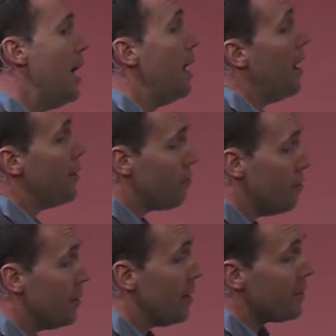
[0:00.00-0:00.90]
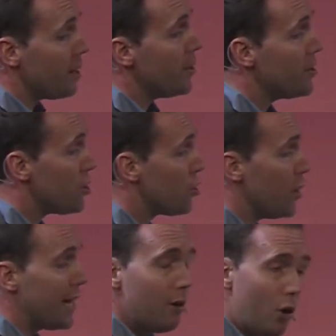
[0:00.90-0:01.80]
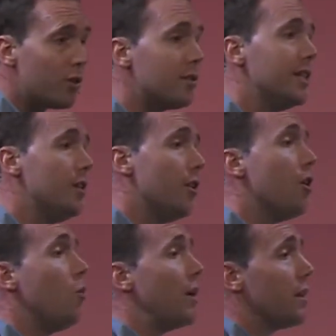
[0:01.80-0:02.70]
And the crew were left in a position where they honestly didn't know whether